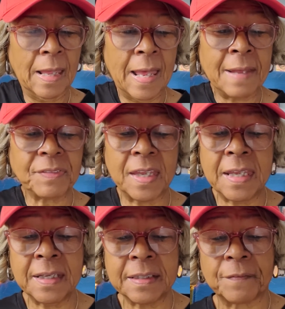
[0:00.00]
At the
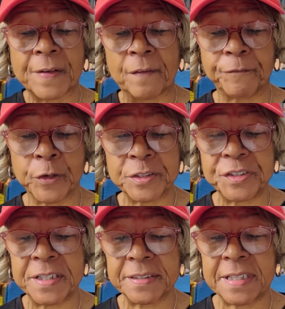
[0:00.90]
end of our
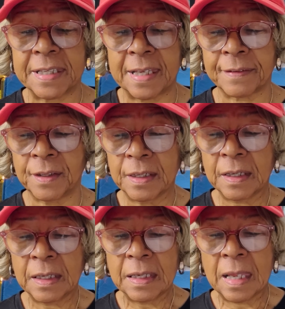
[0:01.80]
first year together,
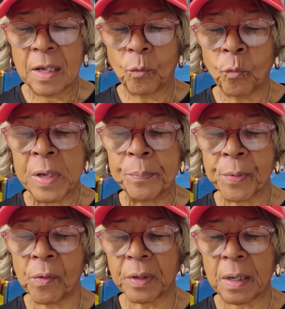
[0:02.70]
we
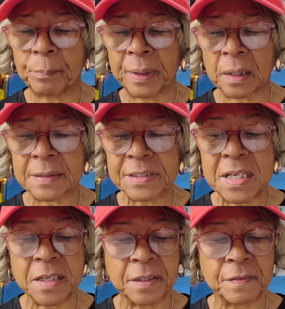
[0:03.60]
broke up because
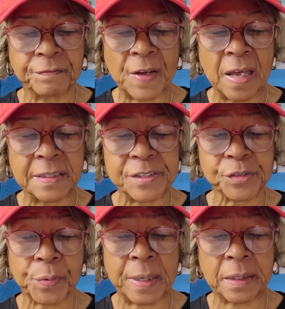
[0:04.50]
he couldn't find his
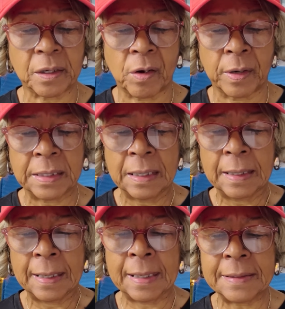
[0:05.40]
credit card
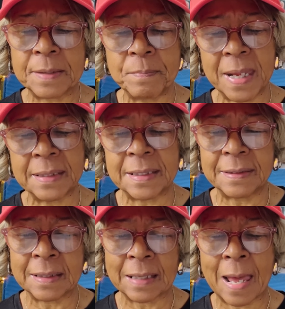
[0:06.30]
and
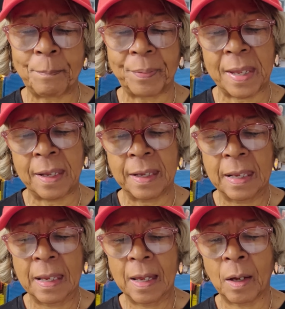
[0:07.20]
demanded that I pay
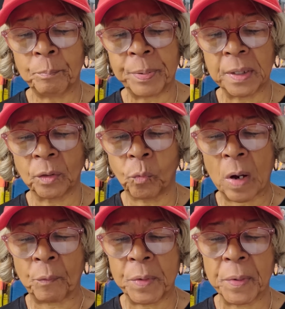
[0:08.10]
a bill
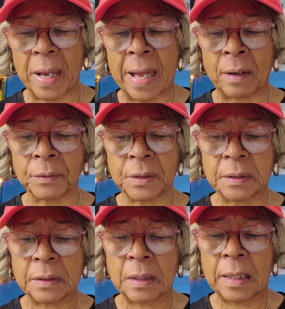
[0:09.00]
while we were out
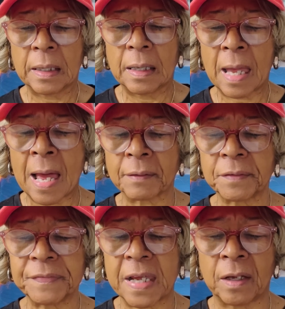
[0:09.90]

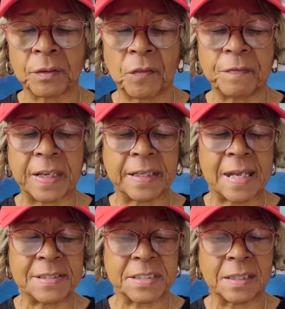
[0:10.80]
of town on
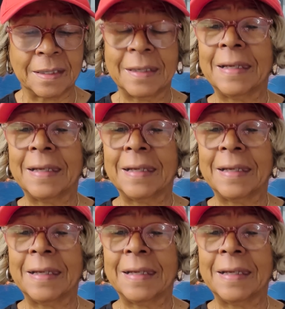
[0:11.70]
vacation.